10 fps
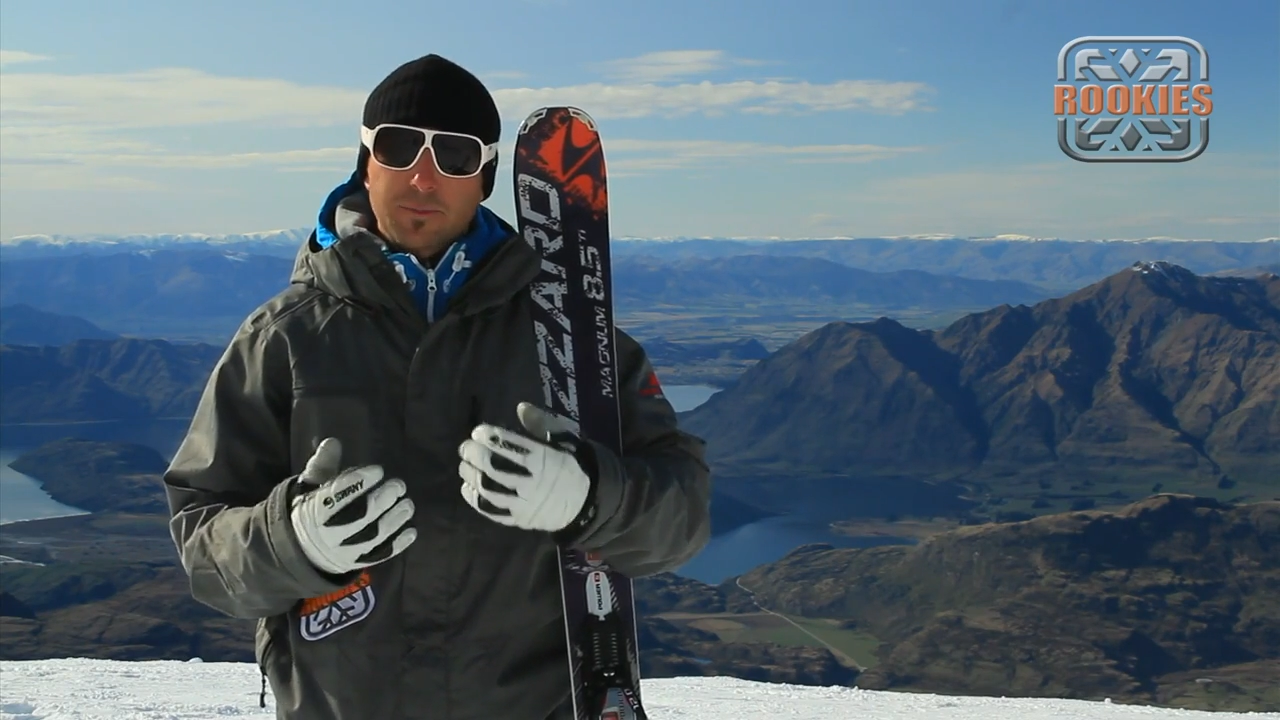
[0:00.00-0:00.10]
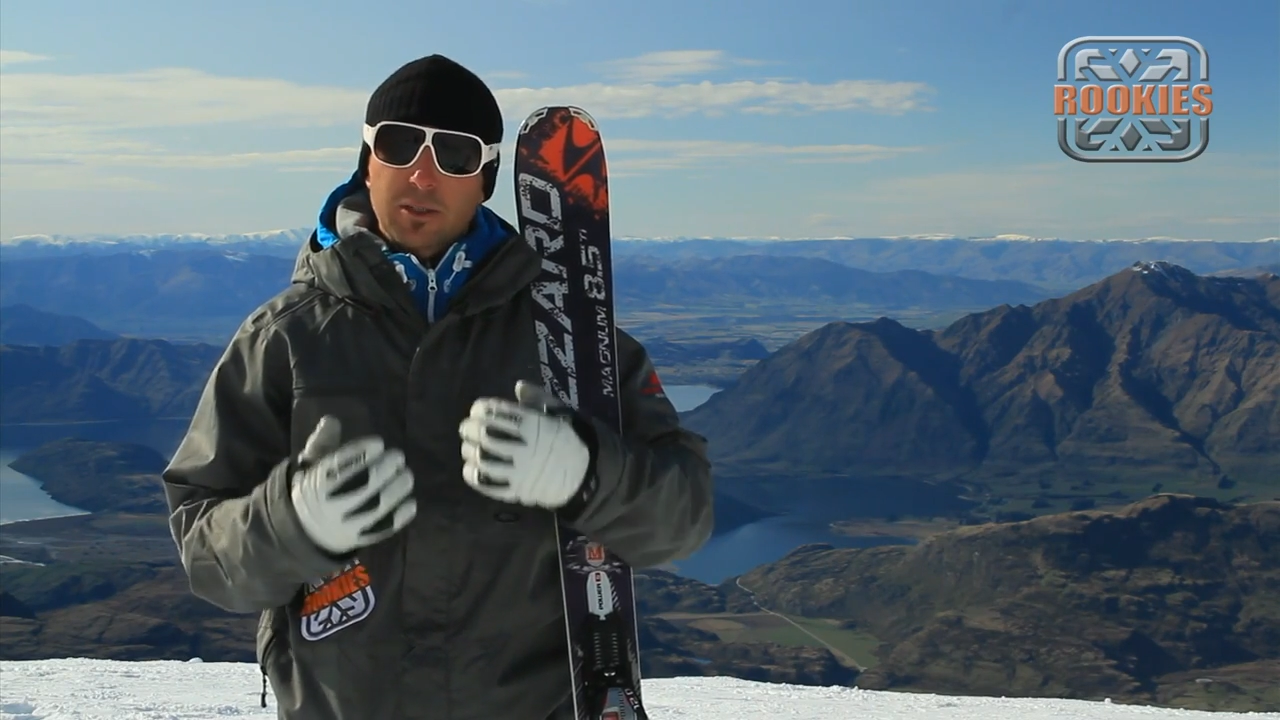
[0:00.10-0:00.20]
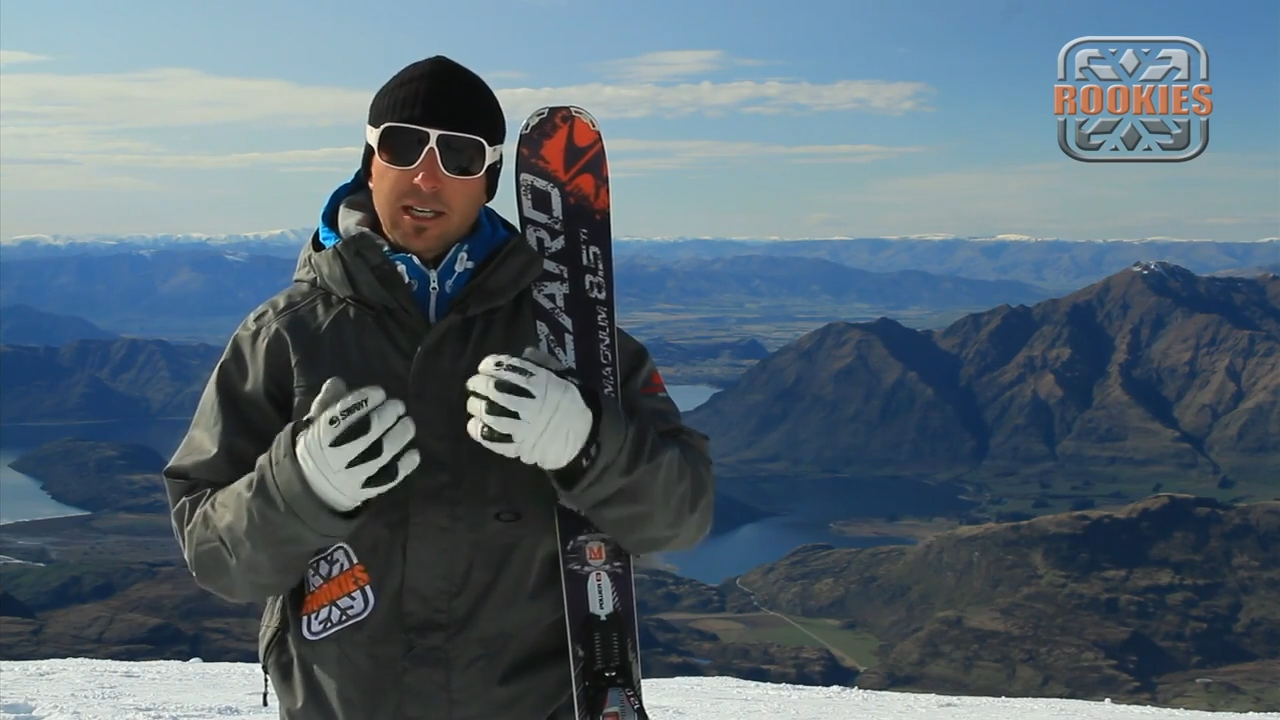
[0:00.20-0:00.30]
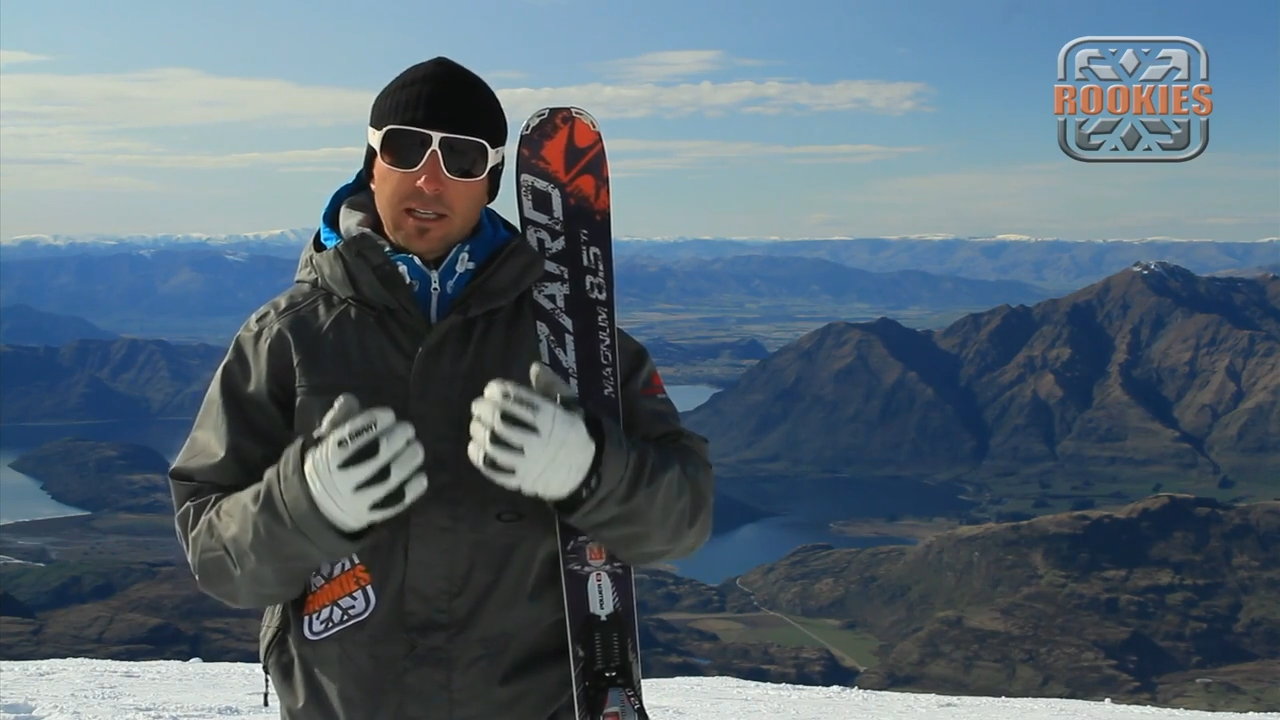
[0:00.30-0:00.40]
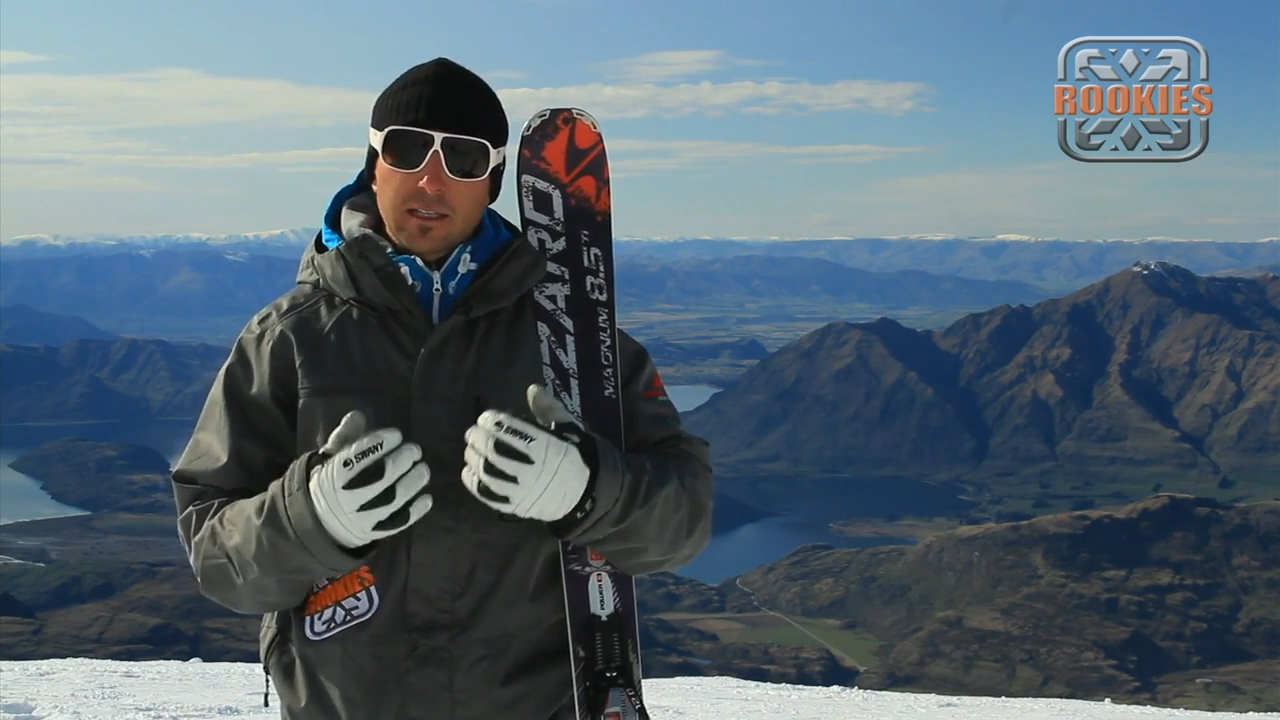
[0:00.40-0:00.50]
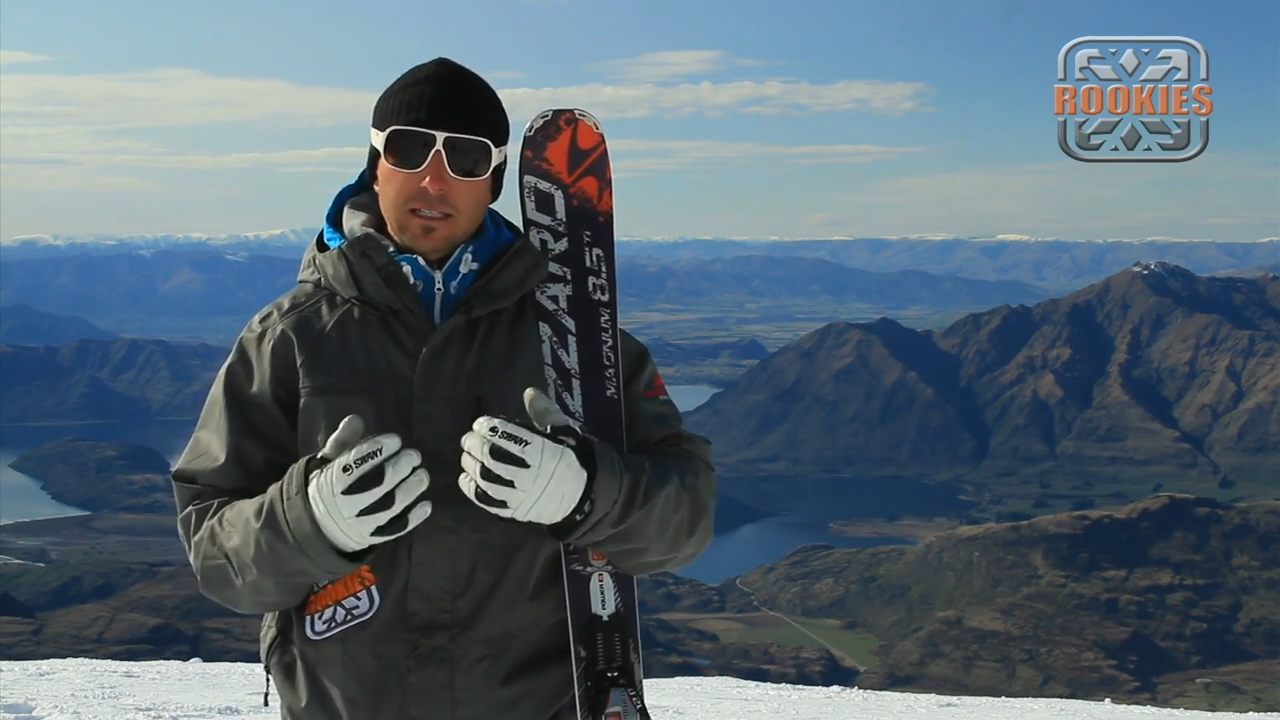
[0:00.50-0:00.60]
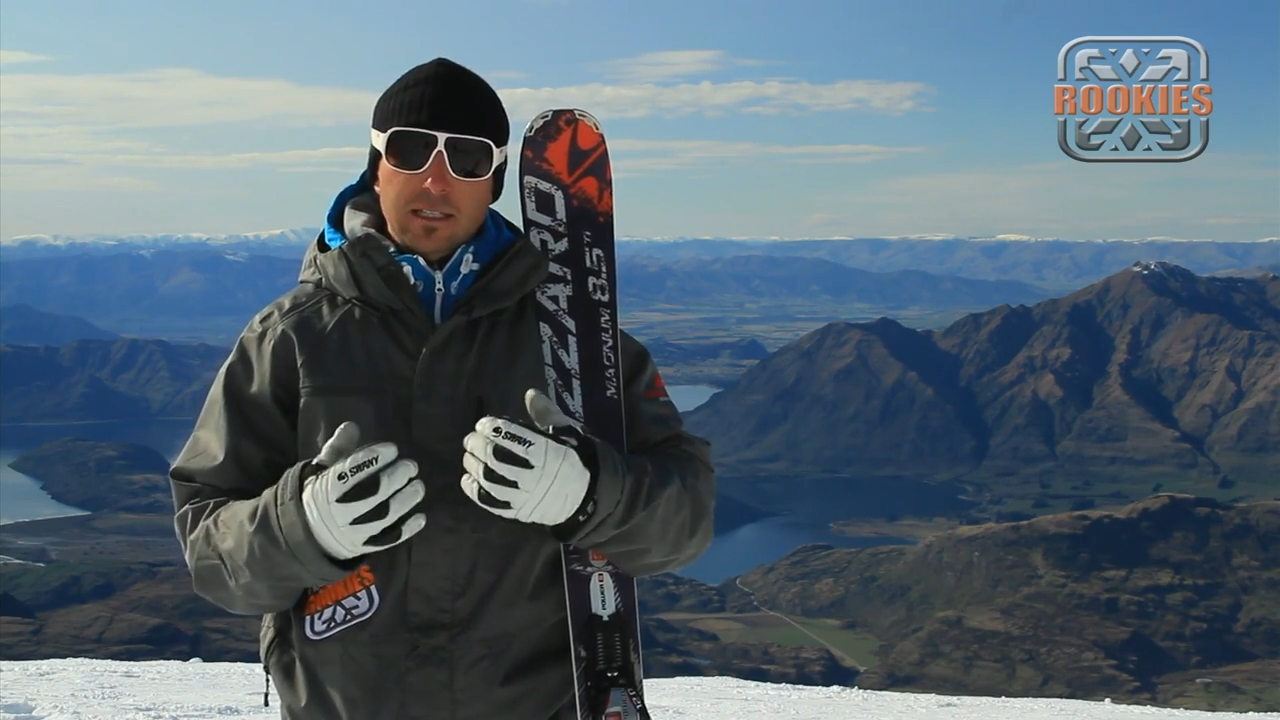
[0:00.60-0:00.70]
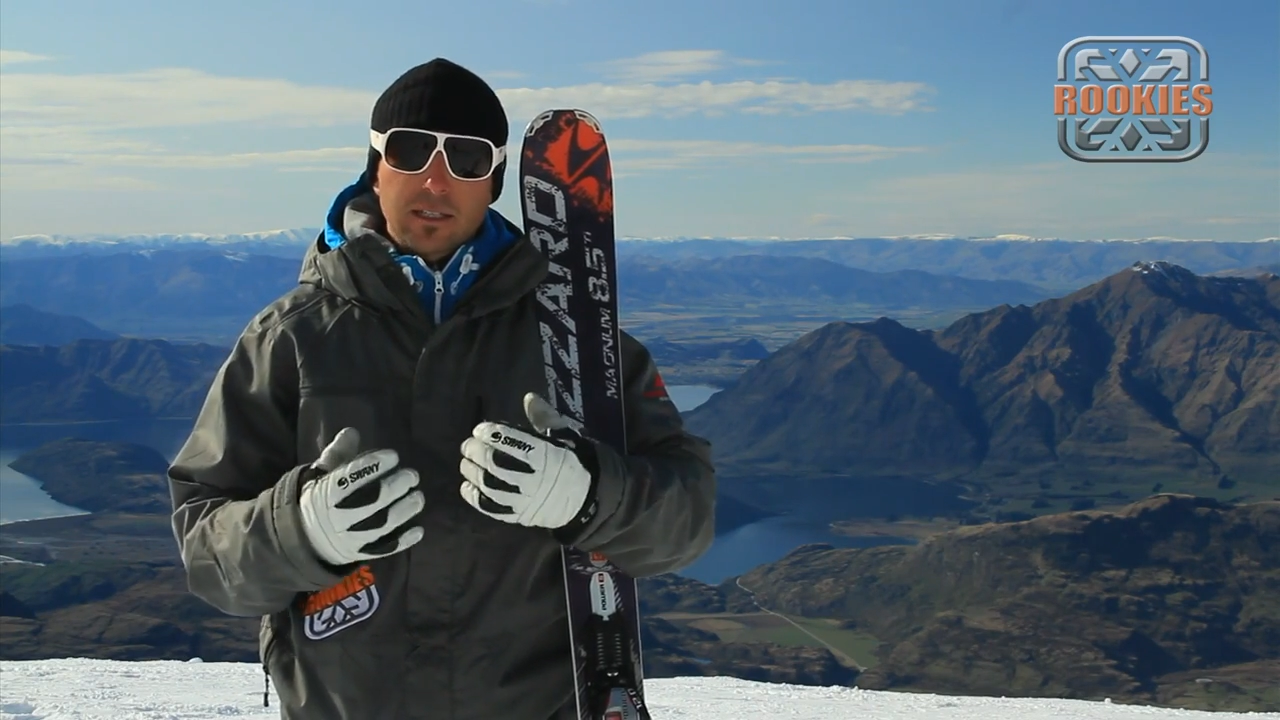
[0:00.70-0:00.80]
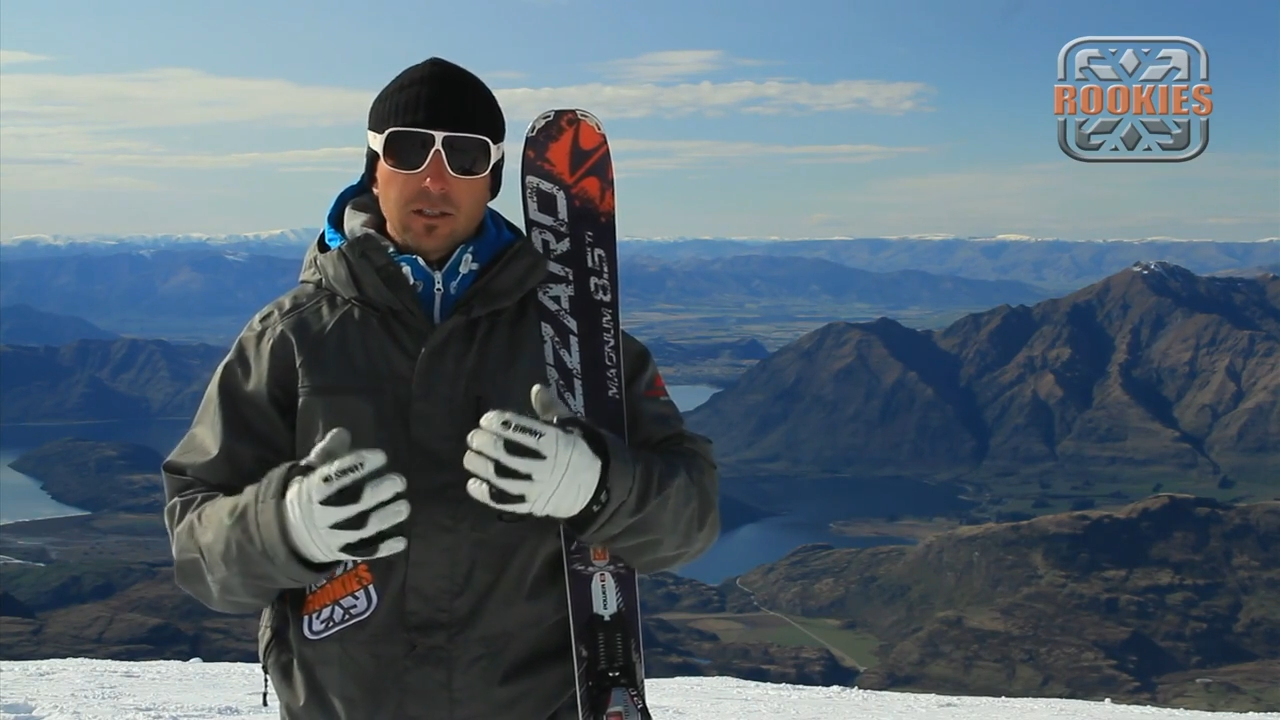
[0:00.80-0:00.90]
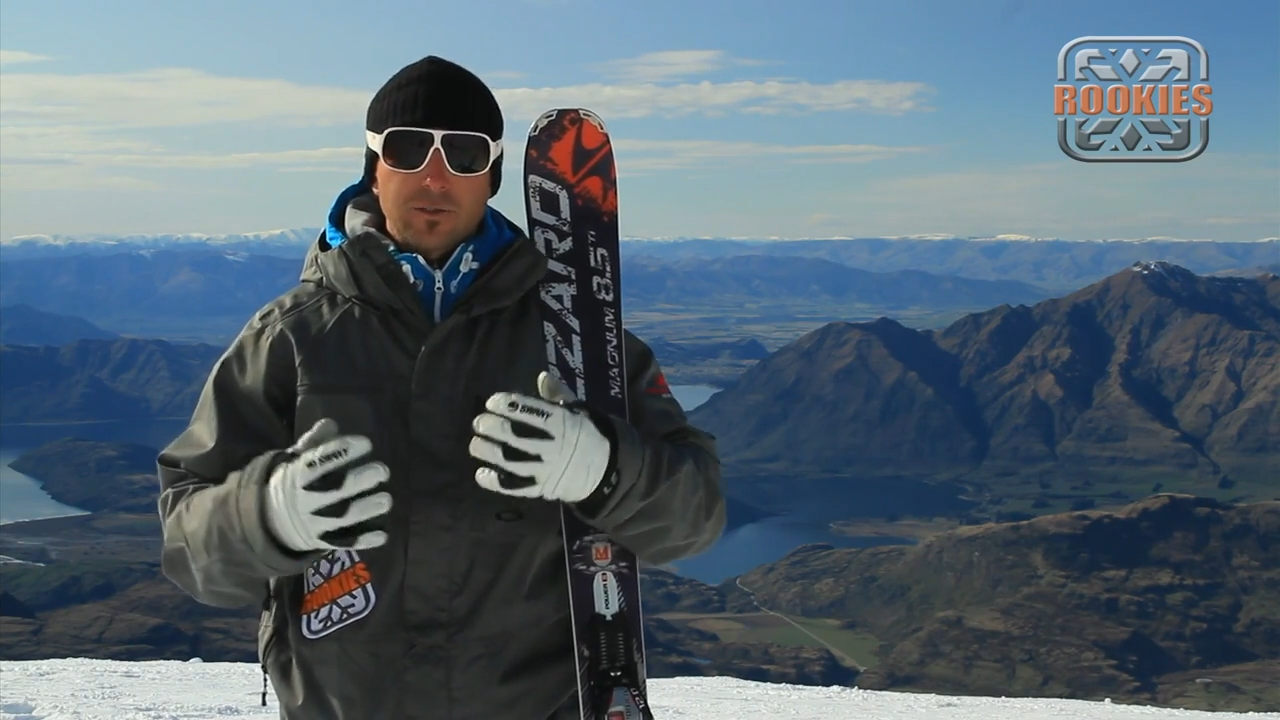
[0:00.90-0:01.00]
particularly skills